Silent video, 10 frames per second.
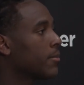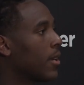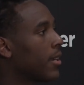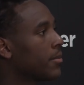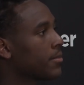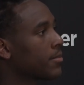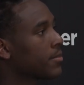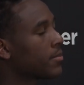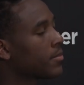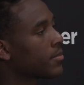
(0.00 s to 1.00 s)
The right. most,
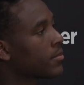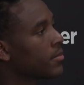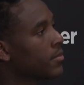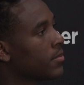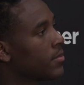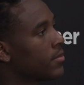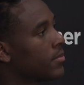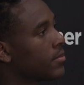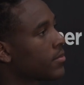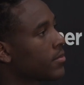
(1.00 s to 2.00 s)
but
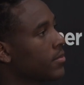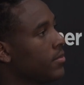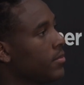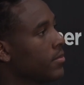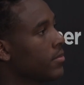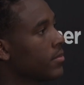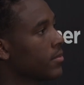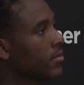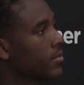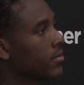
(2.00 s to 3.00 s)
now with so much depth,
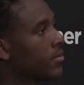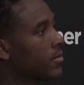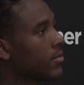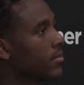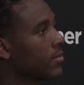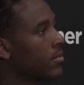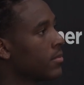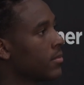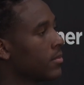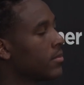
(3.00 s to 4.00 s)
I, I assume
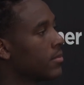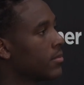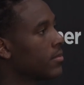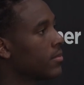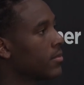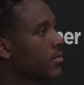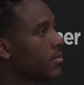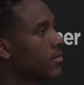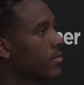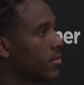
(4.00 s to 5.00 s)
the ability to
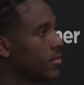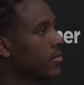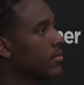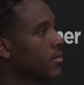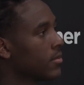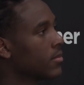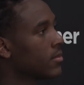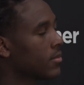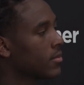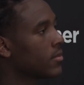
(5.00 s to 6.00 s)
play all three is key
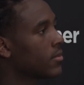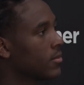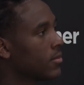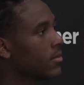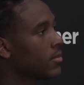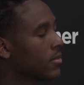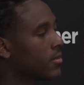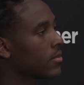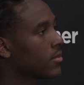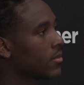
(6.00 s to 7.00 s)
for you or,
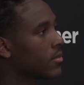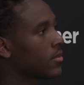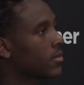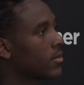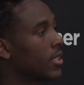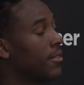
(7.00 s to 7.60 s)
and, and anyone.